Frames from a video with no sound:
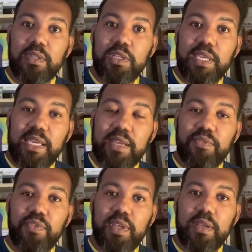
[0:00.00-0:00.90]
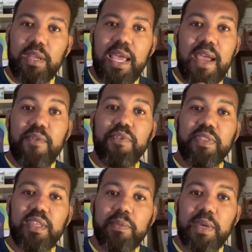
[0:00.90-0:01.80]
looking at Finn,
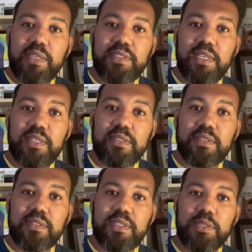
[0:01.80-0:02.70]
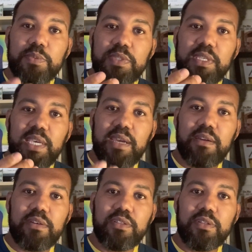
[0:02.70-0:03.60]
everything makes sense. This was a
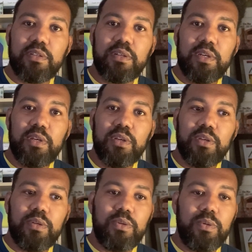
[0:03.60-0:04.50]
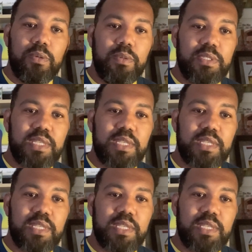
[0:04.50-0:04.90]
character who was